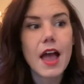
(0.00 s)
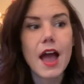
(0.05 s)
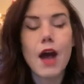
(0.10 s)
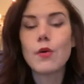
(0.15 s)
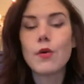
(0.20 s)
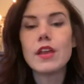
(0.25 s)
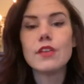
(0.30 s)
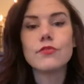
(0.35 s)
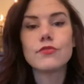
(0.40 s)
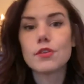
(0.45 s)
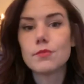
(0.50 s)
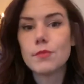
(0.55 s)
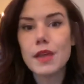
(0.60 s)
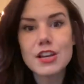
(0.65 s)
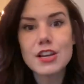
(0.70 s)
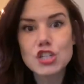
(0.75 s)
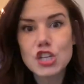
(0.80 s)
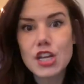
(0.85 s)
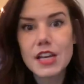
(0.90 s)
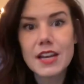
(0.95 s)
How
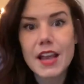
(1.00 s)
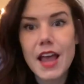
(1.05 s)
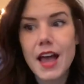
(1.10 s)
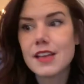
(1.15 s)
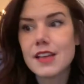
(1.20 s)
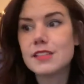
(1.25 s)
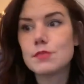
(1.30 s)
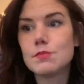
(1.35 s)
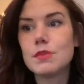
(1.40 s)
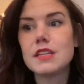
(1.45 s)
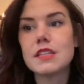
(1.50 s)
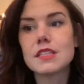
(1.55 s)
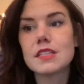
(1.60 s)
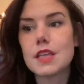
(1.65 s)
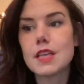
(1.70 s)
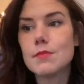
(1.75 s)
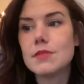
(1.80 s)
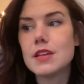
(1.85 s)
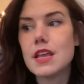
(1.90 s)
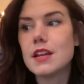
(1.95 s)
information has been
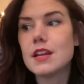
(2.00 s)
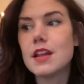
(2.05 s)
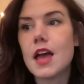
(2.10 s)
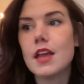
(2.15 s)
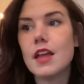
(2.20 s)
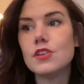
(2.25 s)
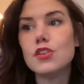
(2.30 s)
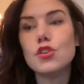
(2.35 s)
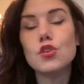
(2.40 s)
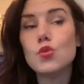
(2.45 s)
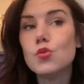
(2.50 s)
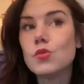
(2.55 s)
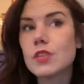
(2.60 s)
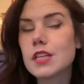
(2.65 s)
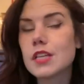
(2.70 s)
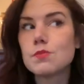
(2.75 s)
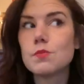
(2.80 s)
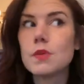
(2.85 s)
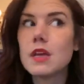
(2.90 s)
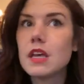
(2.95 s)
disseminated and news
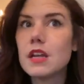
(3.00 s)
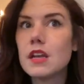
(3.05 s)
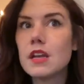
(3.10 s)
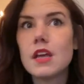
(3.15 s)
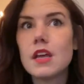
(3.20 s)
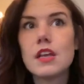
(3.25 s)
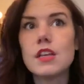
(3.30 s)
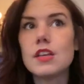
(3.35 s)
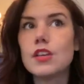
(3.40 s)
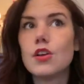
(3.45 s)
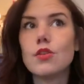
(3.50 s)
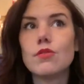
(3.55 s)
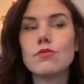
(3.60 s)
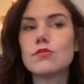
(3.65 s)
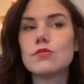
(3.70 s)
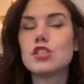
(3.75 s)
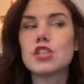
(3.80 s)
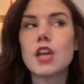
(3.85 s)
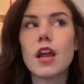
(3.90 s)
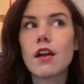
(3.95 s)
has been,
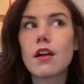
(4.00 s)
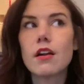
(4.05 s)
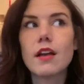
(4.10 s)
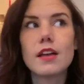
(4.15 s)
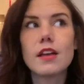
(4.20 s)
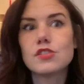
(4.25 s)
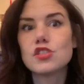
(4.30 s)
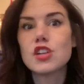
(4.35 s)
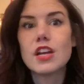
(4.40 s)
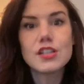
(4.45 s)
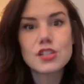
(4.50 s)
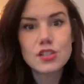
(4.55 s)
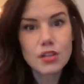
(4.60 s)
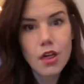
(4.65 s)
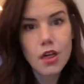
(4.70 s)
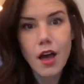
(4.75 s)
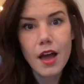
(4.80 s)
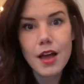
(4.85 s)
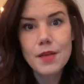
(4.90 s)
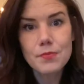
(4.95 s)
shared, has changed a
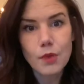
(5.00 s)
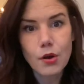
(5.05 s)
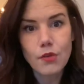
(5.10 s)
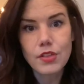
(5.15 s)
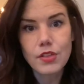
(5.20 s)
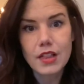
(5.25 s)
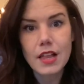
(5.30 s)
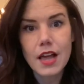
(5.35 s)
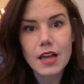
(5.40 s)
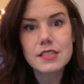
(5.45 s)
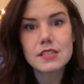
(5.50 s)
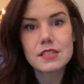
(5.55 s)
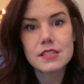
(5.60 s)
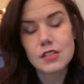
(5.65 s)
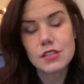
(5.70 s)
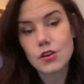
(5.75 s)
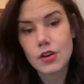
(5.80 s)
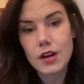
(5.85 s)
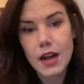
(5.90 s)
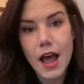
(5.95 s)
lot over the last 1.5
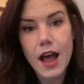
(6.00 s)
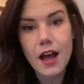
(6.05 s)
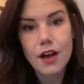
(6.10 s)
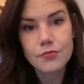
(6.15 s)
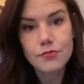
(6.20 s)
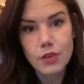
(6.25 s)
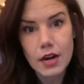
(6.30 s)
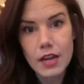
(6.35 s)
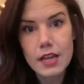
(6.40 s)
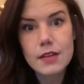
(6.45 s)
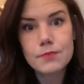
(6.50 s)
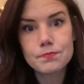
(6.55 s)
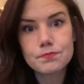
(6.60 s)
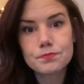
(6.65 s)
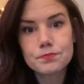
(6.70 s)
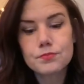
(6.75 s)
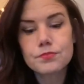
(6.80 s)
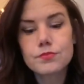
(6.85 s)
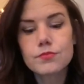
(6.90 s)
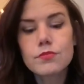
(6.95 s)
years, right?
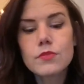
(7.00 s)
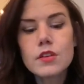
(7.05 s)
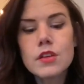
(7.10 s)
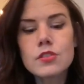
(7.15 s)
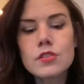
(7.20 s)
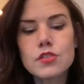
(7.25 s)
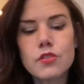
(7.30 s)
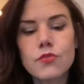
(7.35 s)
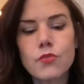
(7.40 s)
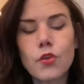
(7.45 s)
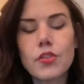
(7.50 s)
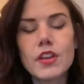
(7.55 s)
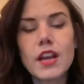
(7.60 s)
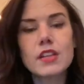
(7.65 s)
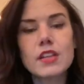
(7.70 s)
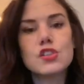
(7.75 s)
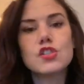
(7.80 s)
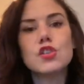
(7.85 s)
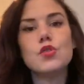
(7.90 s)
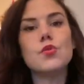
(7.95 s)
So for the
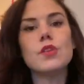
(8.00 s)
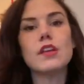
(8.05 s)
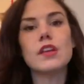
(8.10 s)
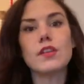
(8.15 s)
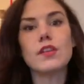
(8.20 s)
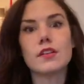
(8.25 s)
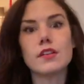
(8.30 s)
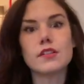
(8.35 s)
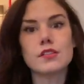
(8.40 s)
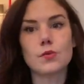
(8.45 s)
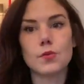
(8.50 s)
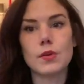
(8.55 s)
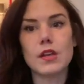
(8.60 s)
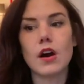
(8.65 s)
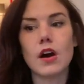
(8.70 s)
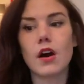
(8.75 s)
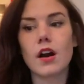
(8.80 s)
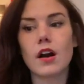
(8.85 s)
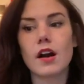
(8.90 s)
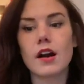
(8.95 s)
next 2 years, we
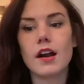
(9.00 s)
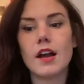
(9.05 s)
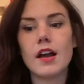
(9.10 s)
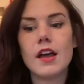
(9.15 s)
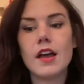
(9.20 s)
are